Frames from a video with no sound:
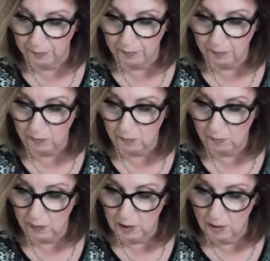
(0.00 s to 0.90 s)

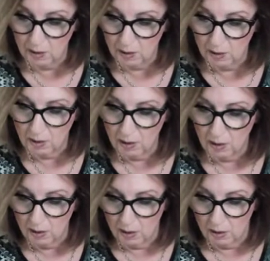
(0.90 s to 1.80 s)
(no one is talking)